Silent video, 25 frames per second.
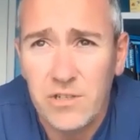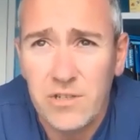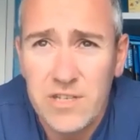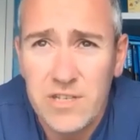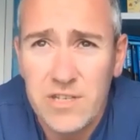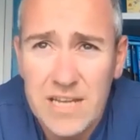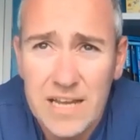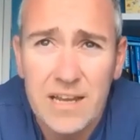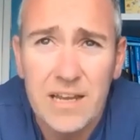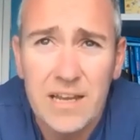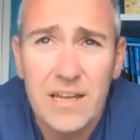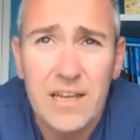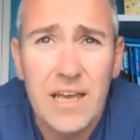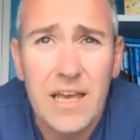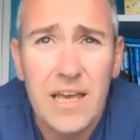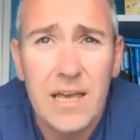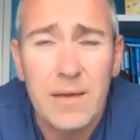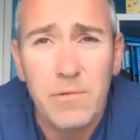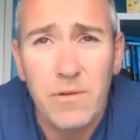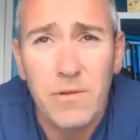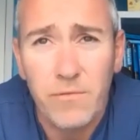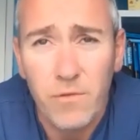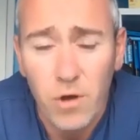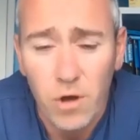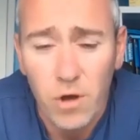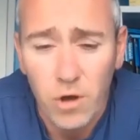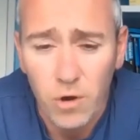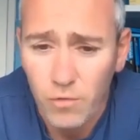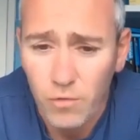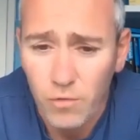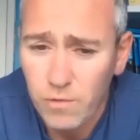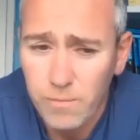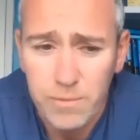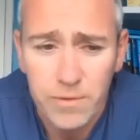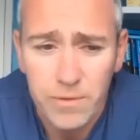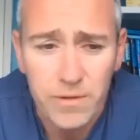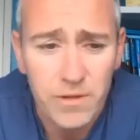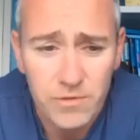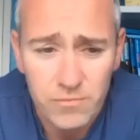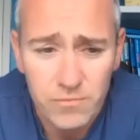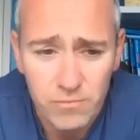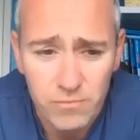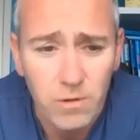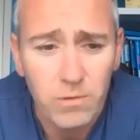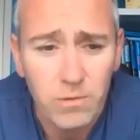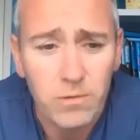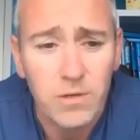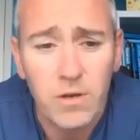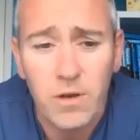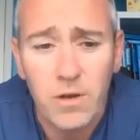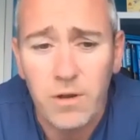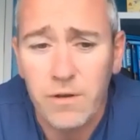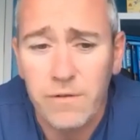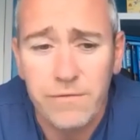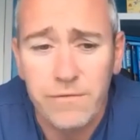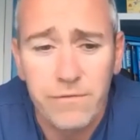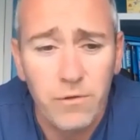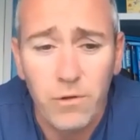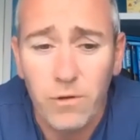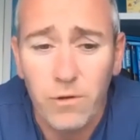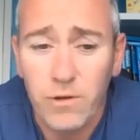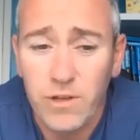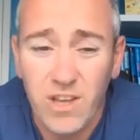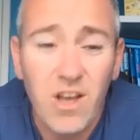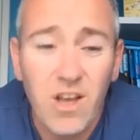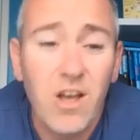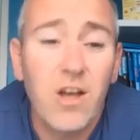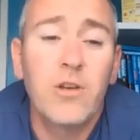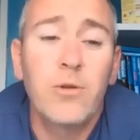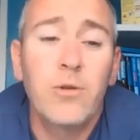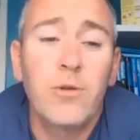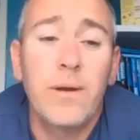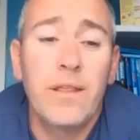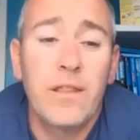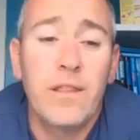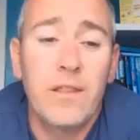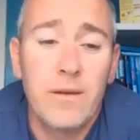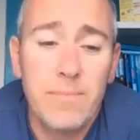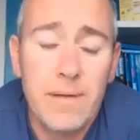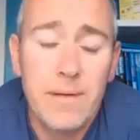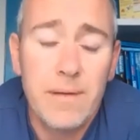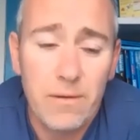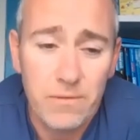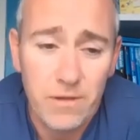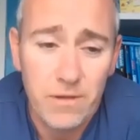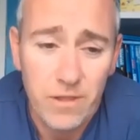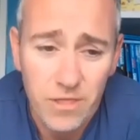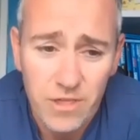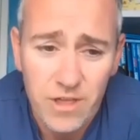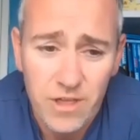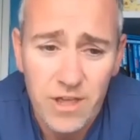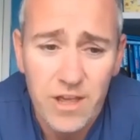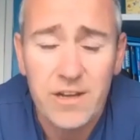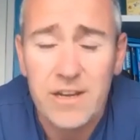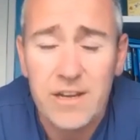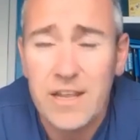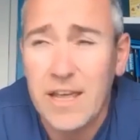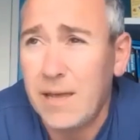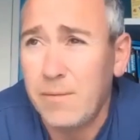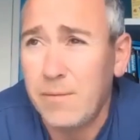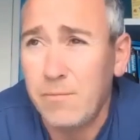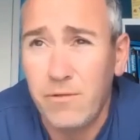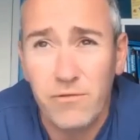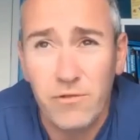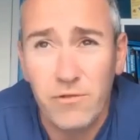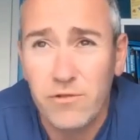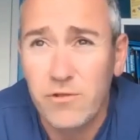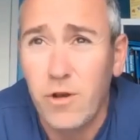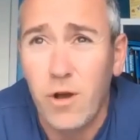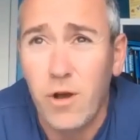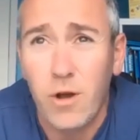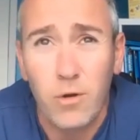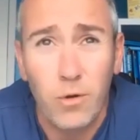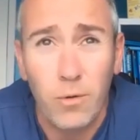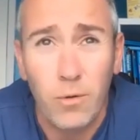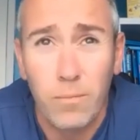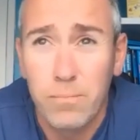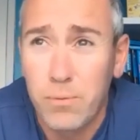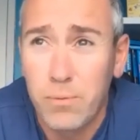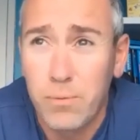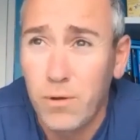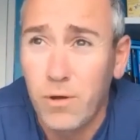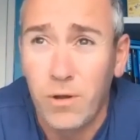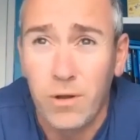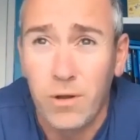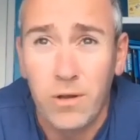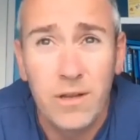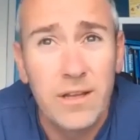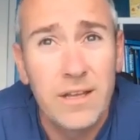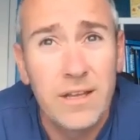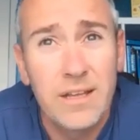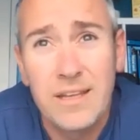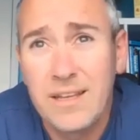Second game, you've got a grubber that's rolled on the floor, you can't do anything about. It. the third game, you've just got a good ball.